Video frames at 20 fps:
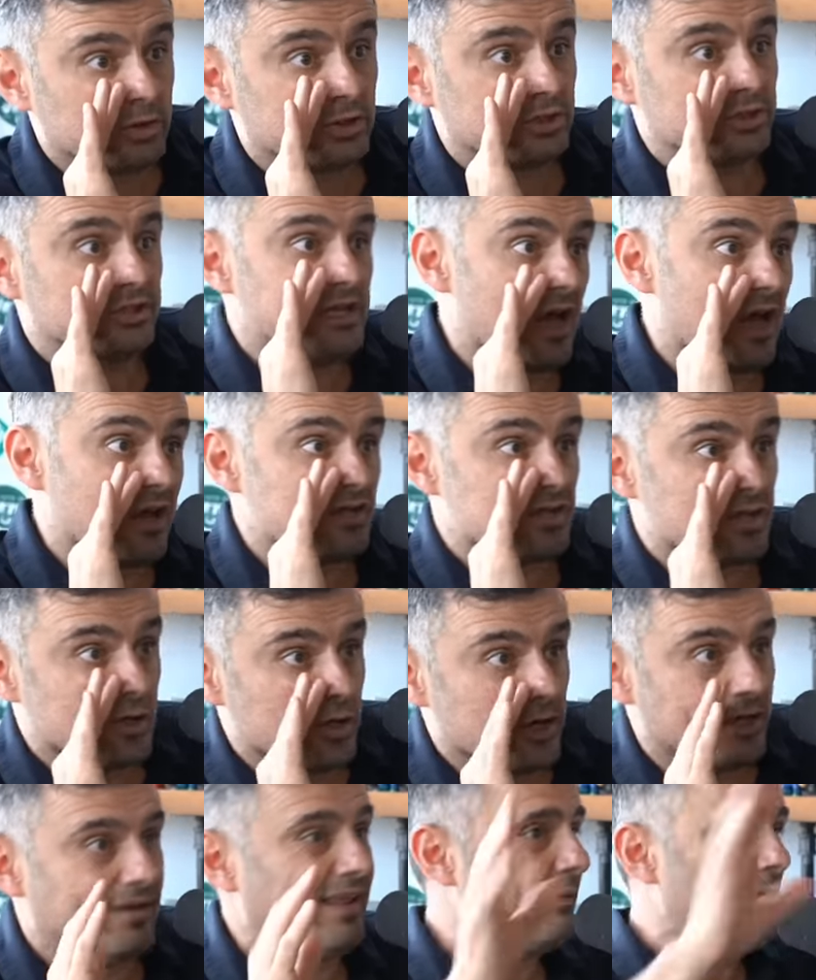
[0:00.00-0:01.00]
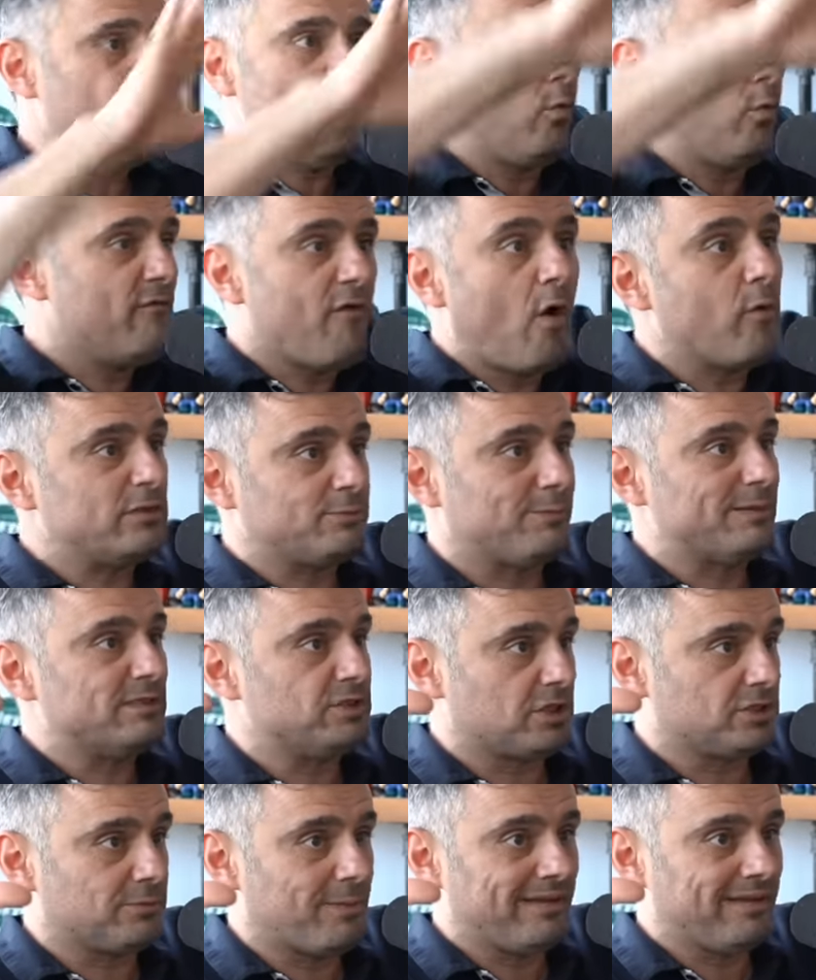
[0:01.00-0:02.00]
is not as good." Like we've always been
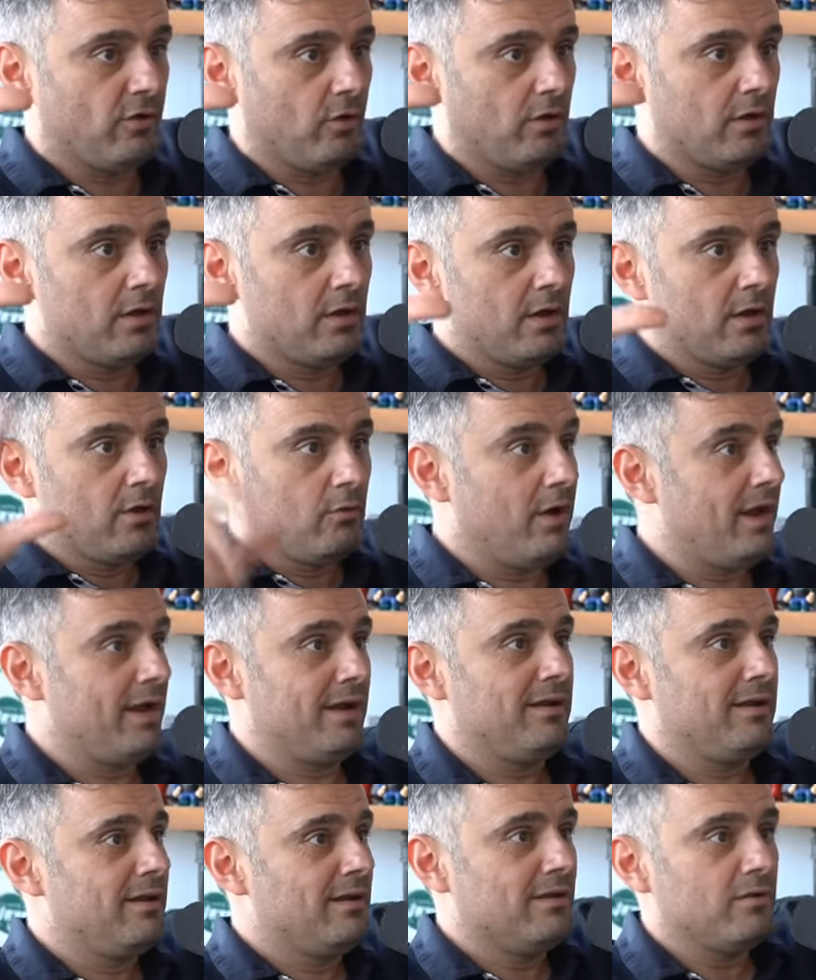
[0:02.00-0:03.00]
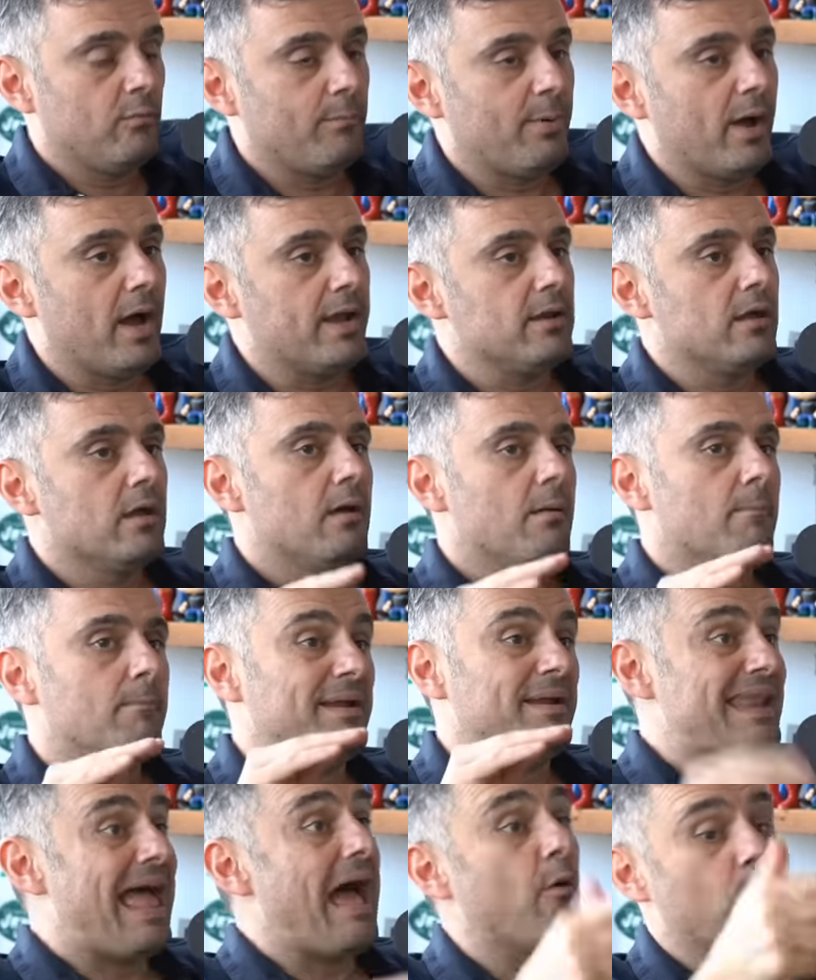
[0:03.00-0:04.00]
judgmental, right? But
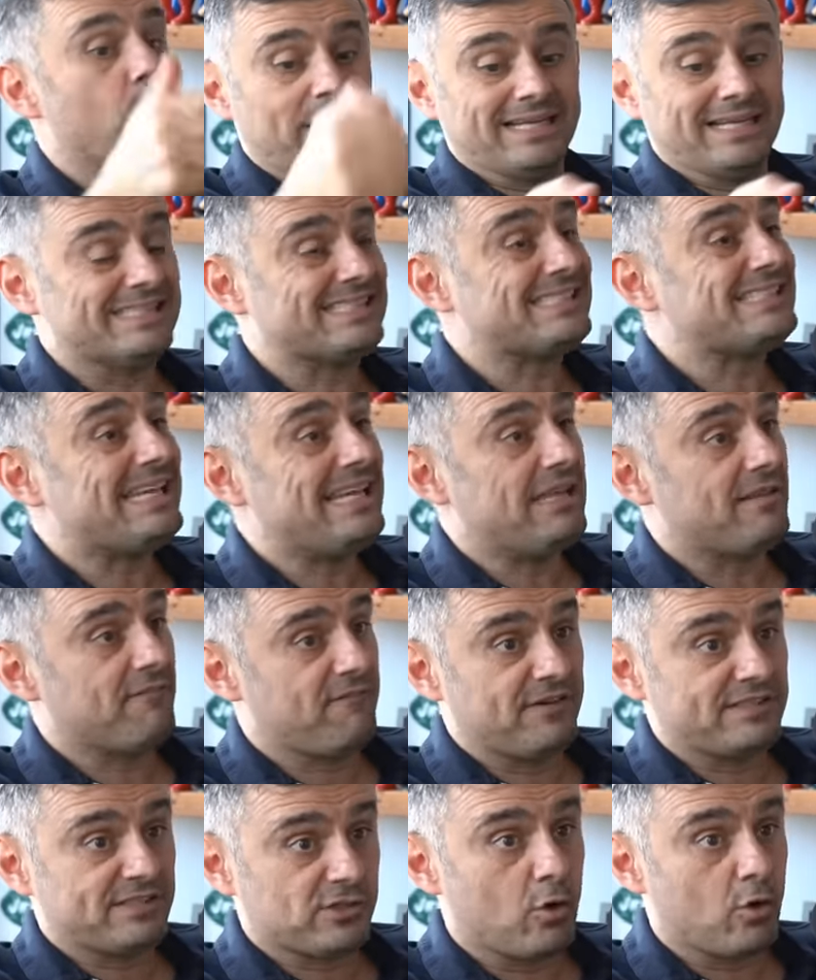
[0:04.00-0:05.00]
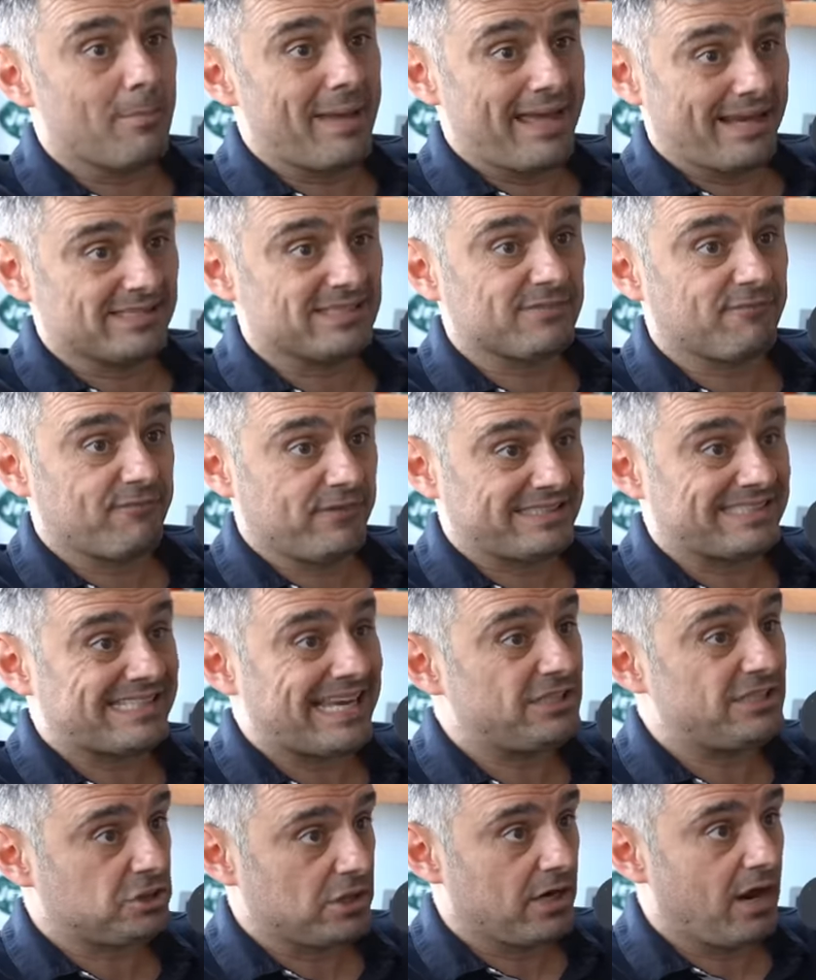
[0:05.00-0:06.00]
but now we can see the physical
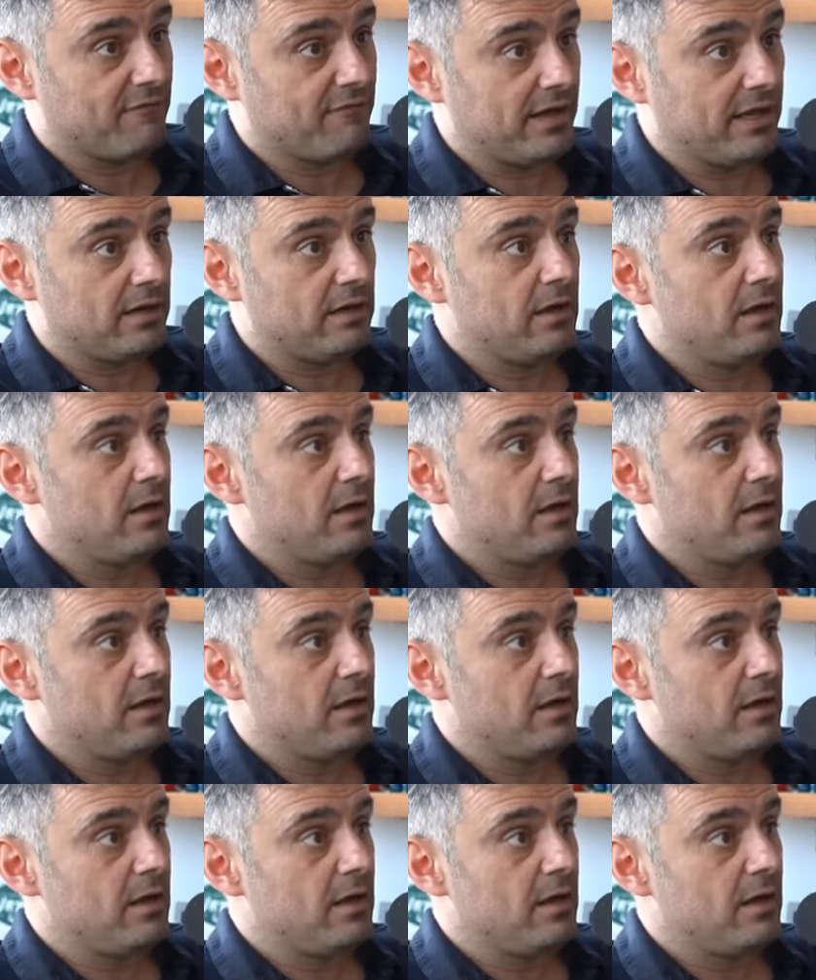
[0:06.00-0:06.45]
manifestation of it.